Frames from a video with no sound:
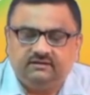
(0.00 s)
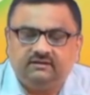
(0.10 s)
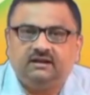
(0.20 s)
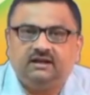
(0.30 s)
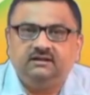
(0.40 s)

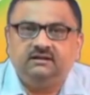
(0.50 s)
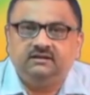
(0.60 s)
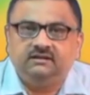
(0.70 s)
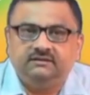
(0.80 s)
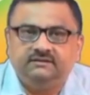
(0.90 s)
line,
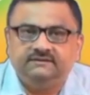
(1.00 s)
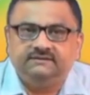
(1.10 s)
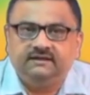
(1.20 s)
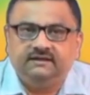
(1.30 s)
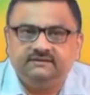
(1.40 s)
the
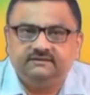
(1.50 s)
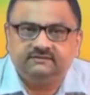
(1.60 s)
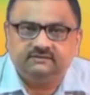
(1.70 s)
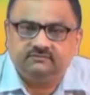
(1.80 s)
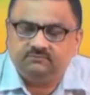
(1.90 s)
z is
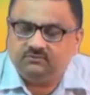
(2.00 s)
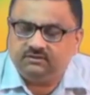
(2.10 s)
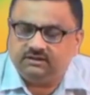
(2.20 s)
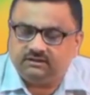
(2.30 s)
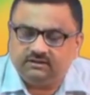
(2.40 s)
put
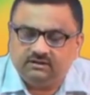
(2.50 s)
here.